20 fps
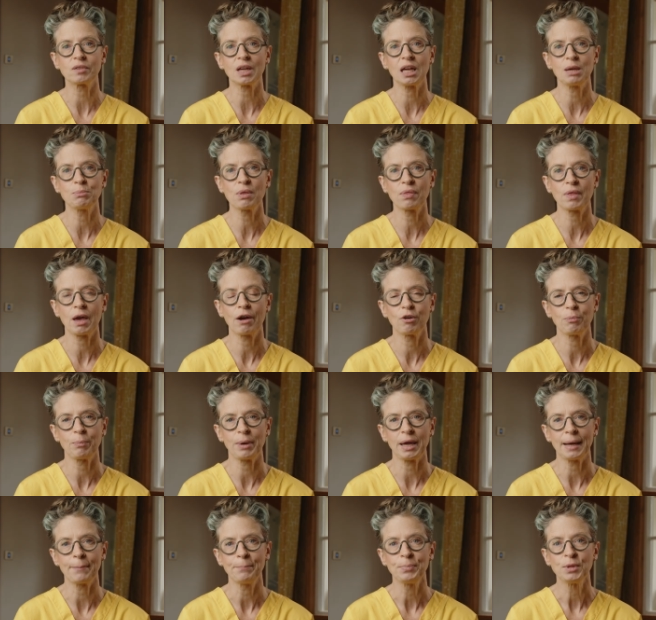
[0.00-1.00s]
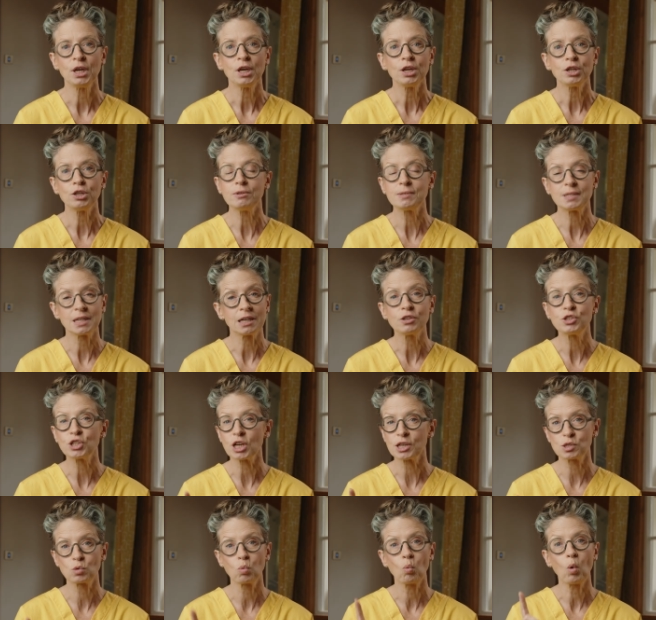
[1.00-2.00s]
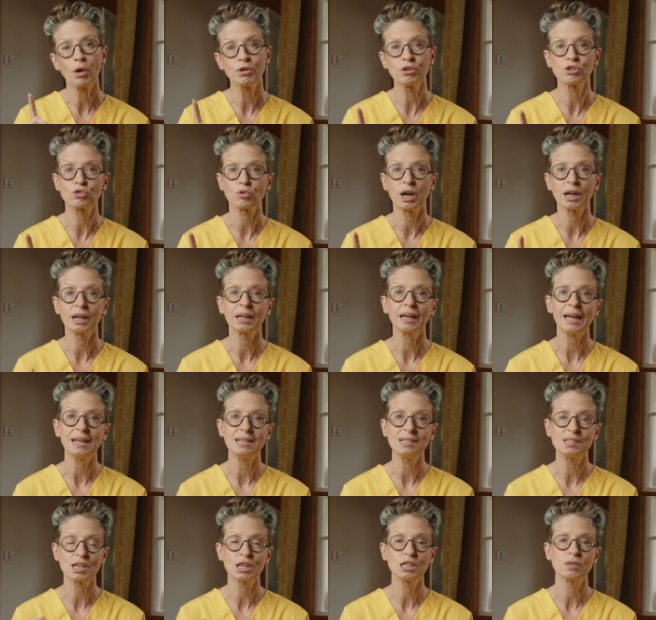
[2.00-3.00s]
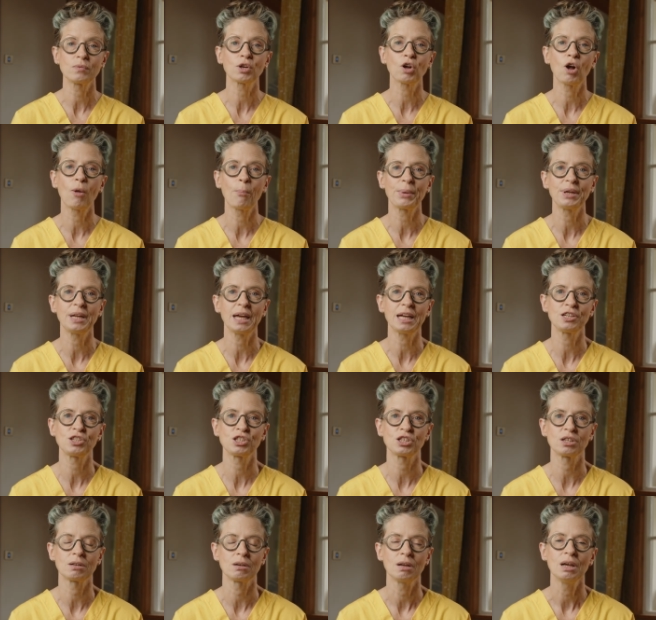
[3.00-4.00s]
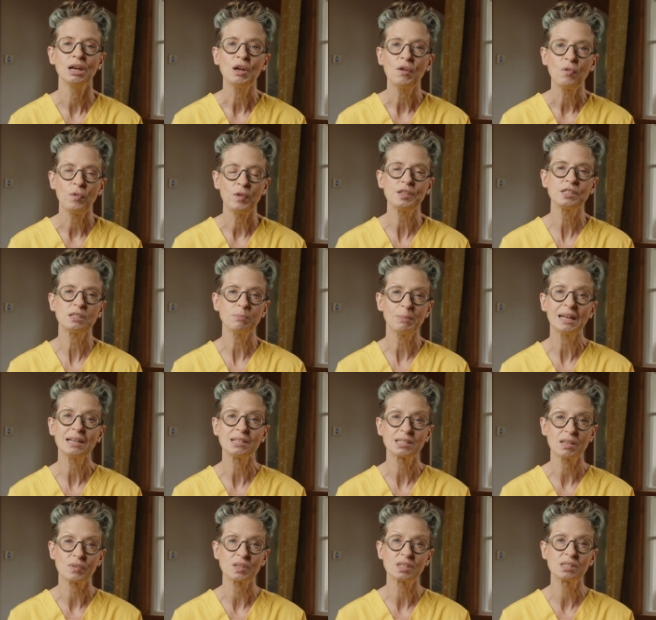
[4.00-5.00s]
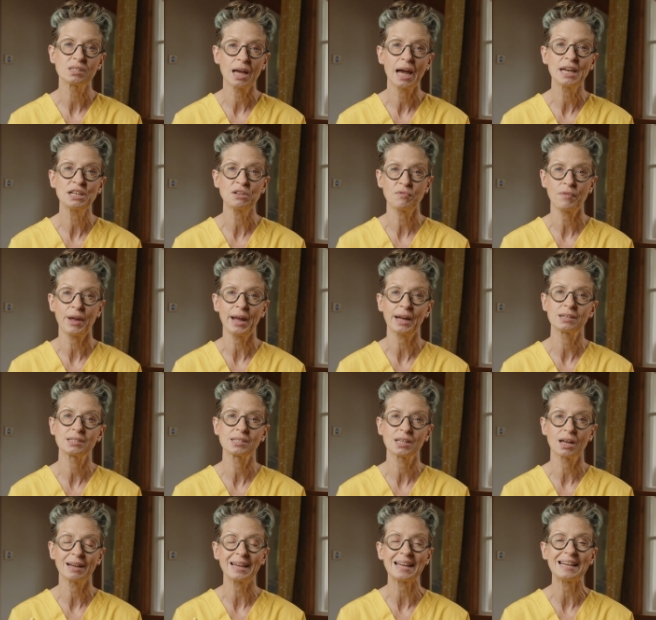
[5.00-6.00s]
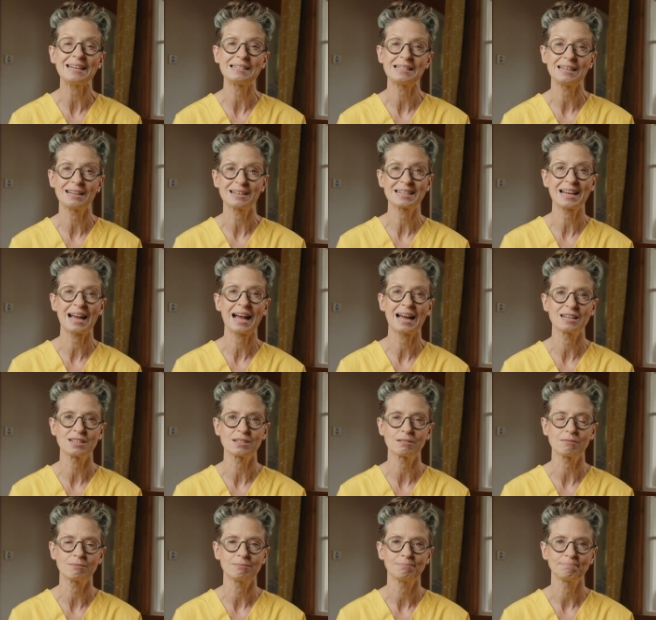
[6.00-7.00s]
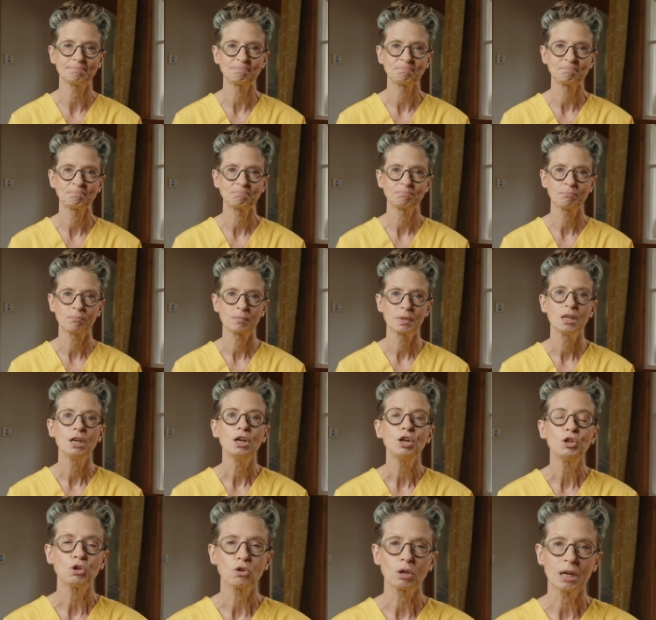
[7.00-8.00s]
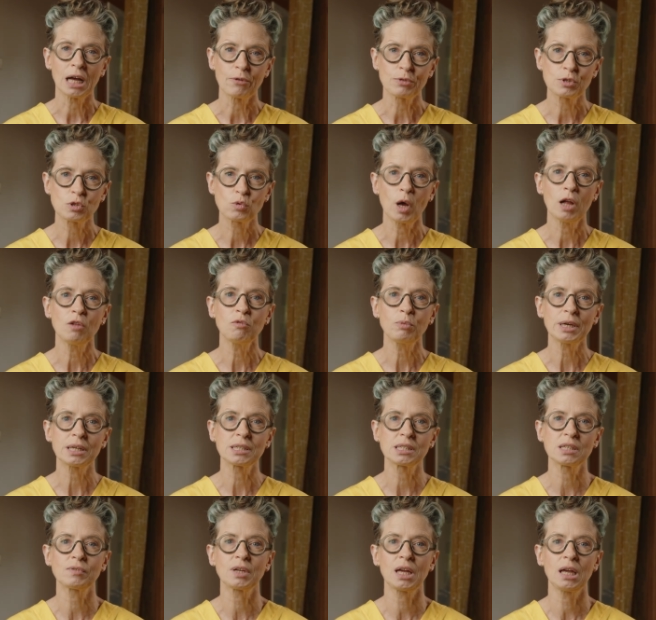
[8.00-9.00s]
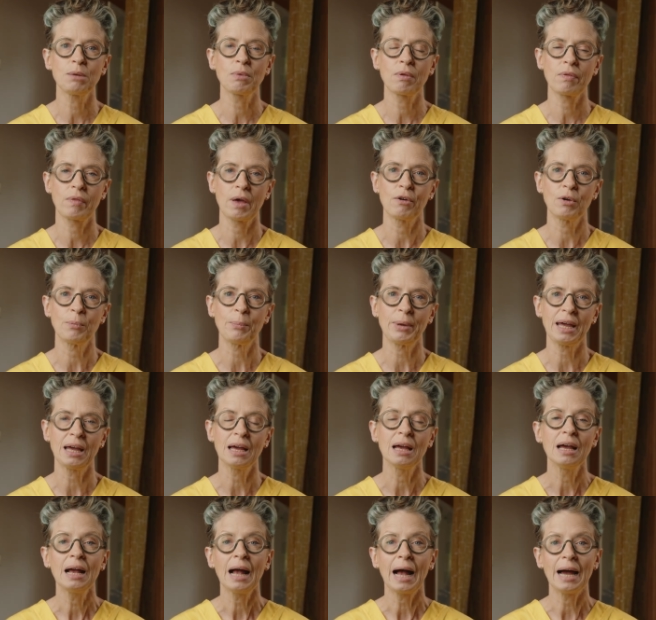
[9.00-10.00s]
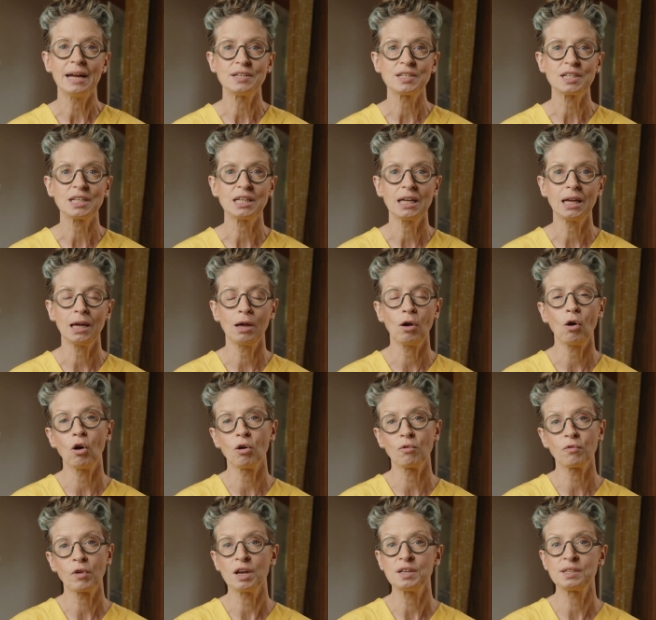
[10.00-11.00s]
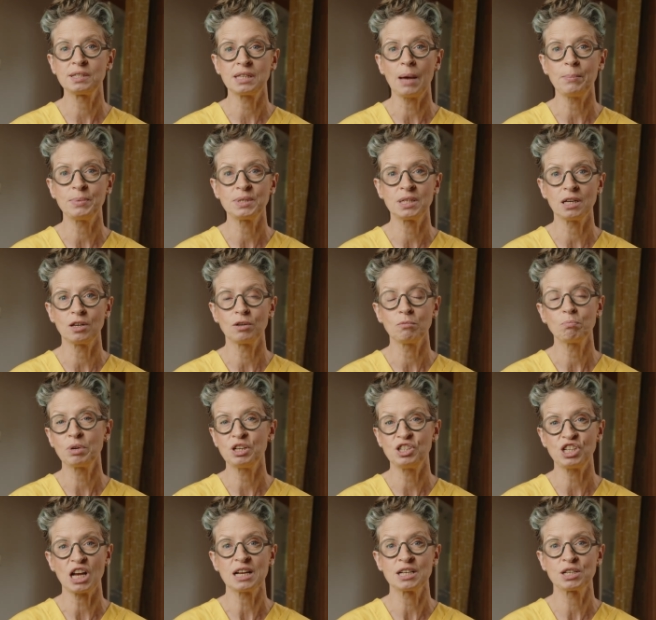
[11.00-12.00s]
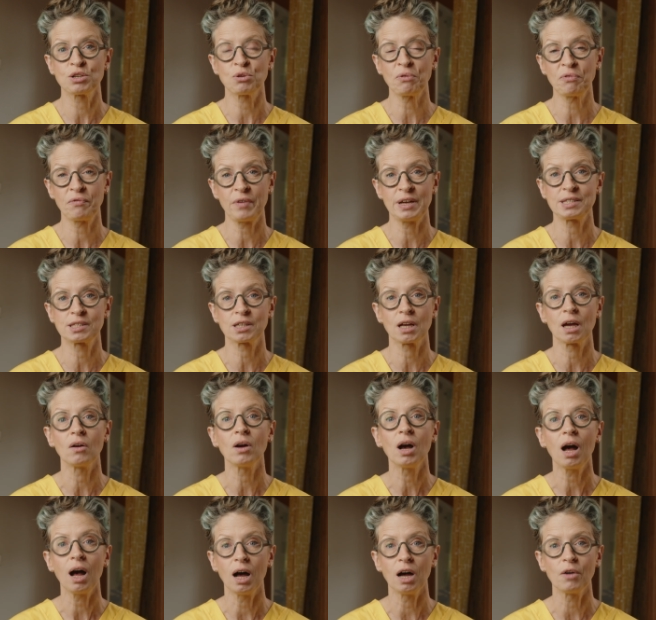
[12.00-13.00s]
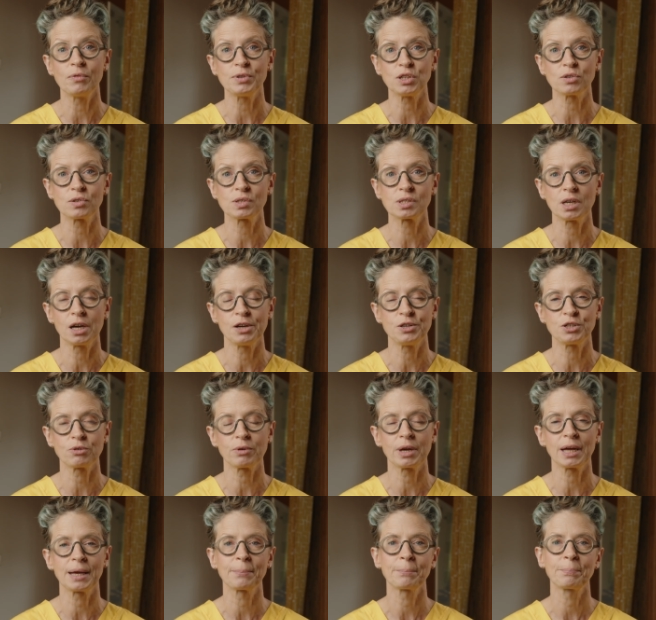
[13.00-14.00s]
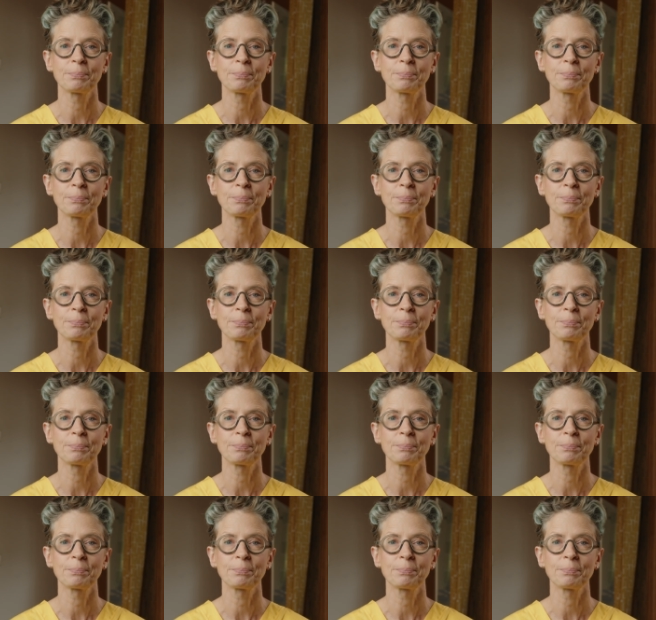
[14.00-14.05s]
chemotherapy, using just one drug instead of a combination. This means that the side effects are easier to handle. You'll have 12 weeks of chemotherapy and a year of Herceptin, Perjeta or Phesgo after your surgery.